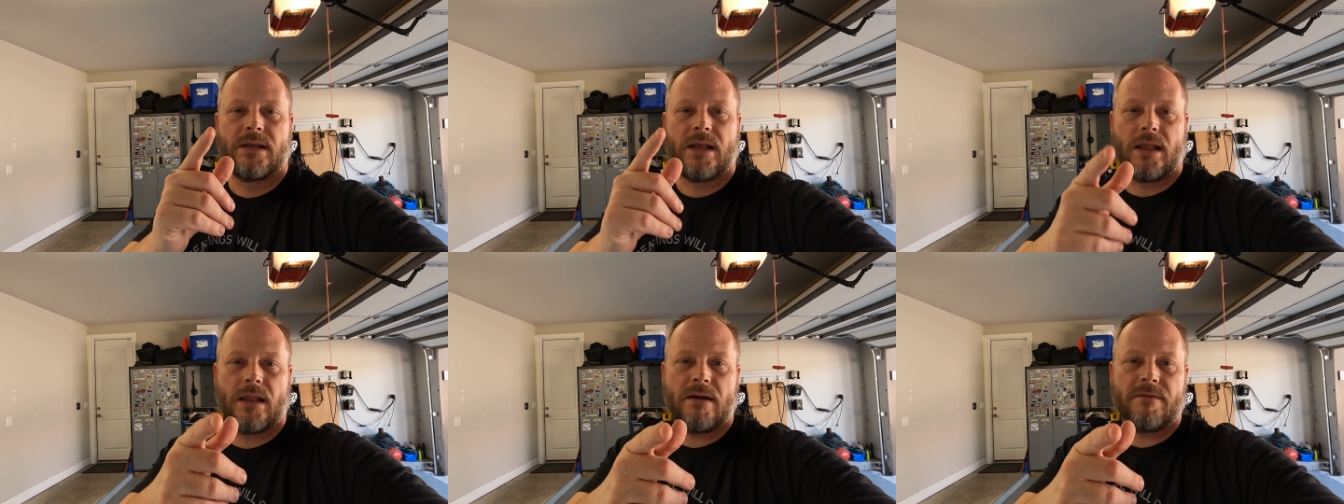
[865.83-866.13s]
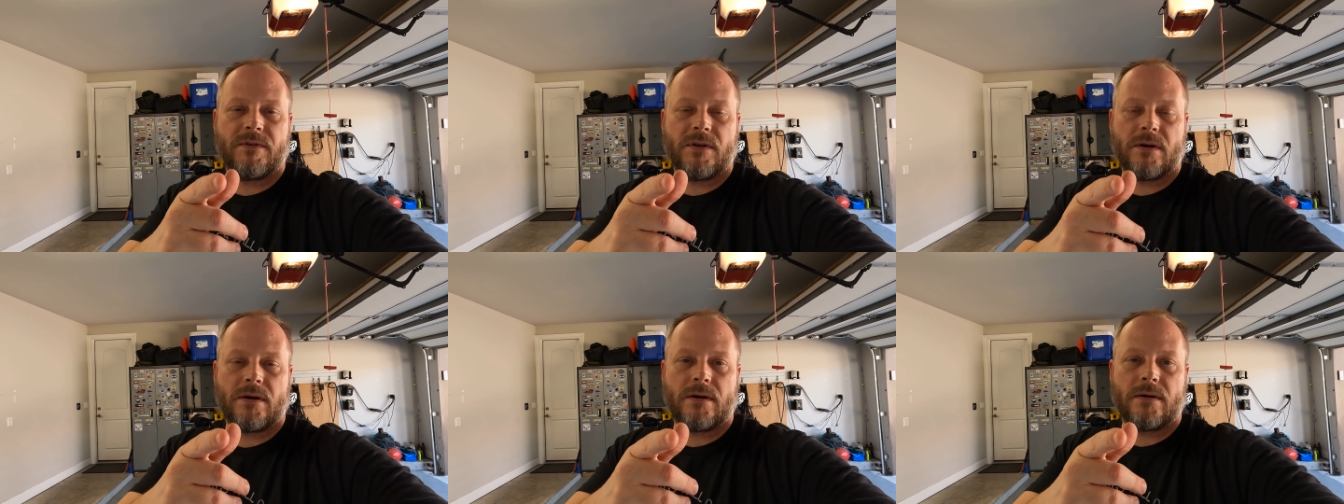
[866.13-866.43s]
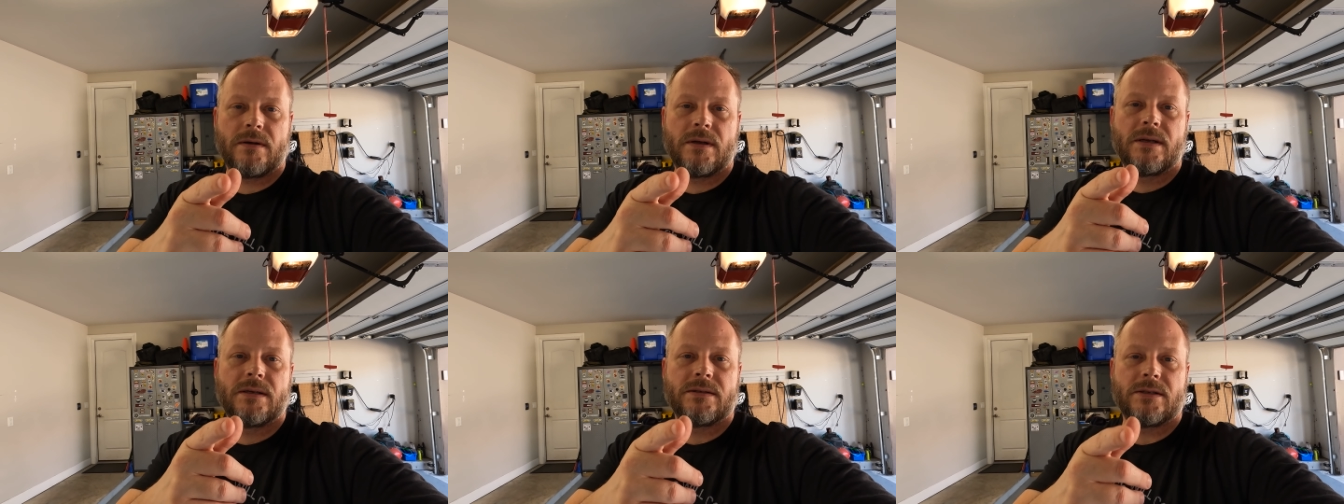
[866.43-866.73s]
I love
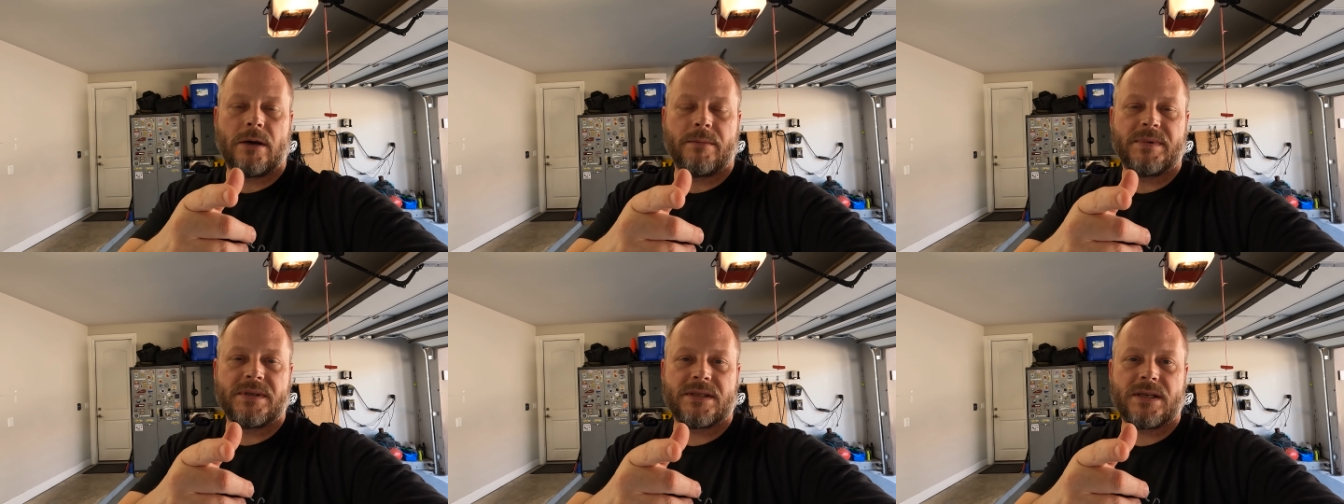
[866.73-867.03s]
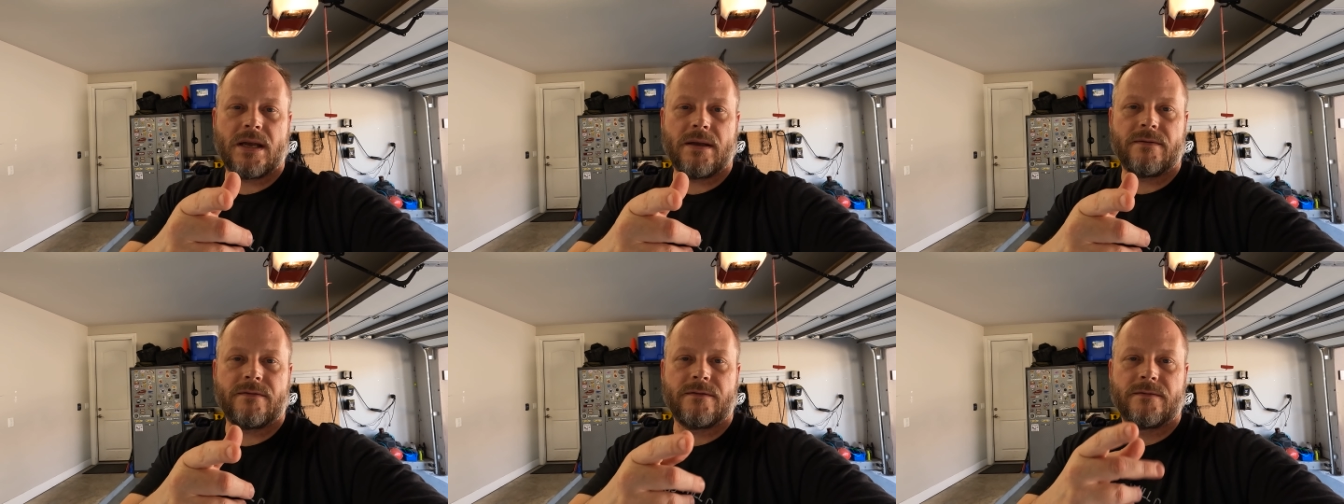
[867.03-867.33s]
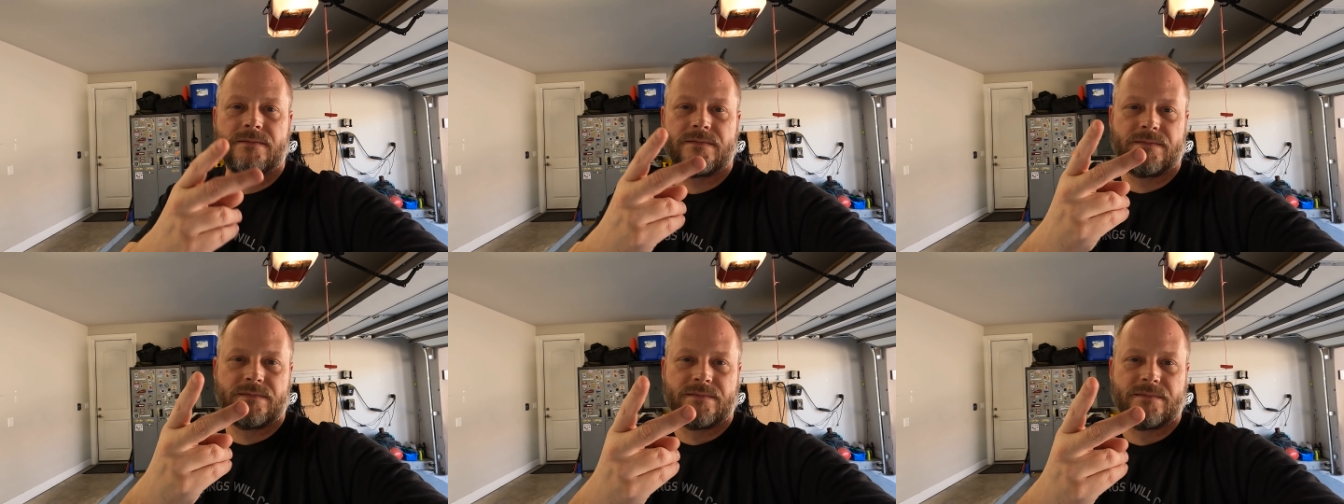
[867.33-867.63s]
y'all. Y'all be safe.
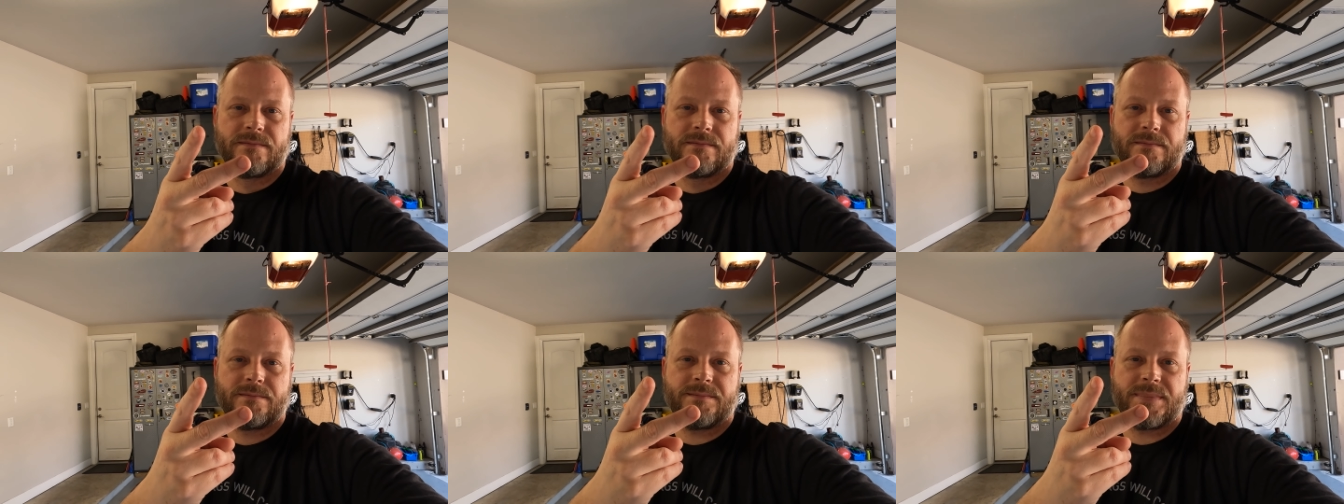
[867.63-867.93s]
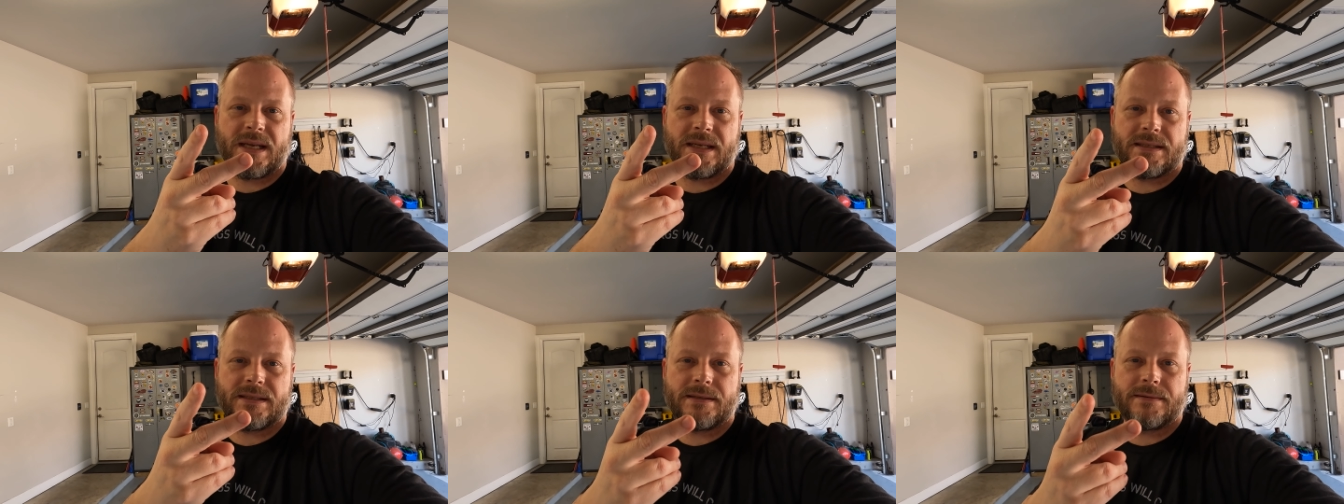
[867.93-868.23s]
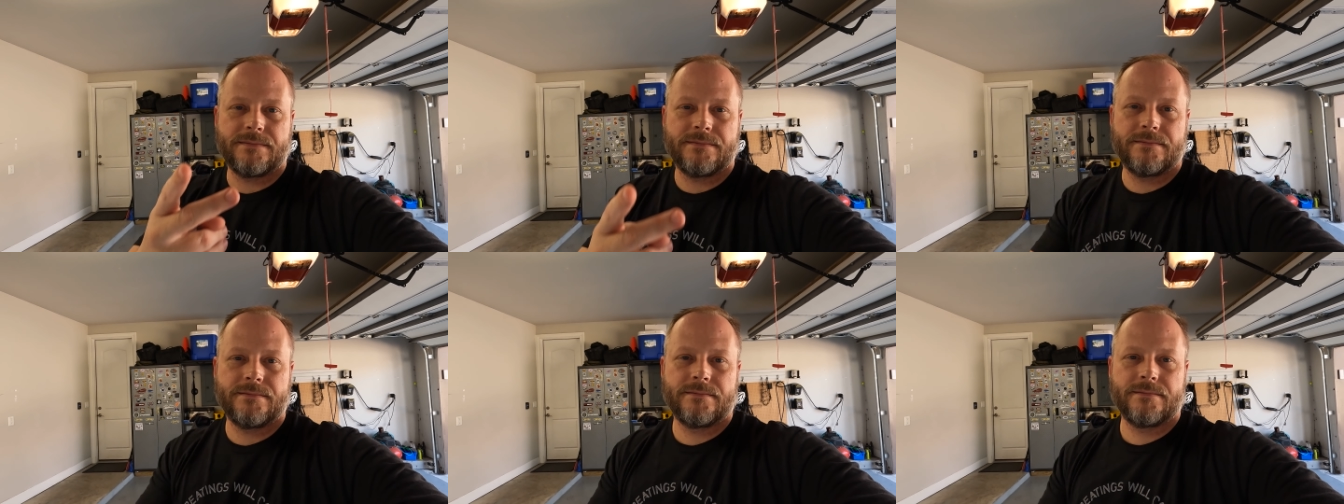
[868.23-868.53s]

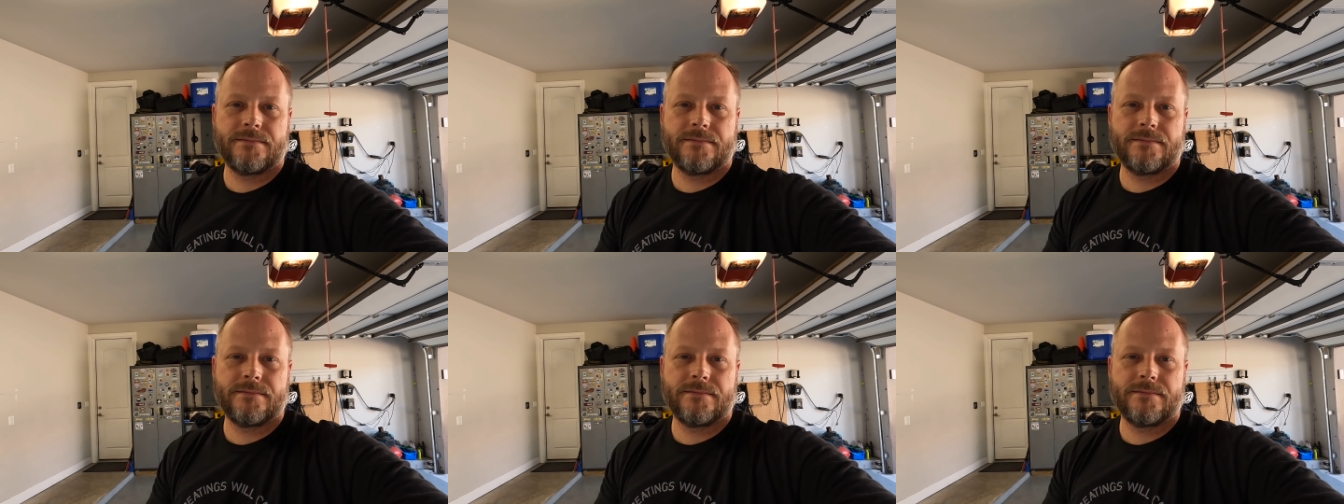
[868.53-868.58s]
Peace.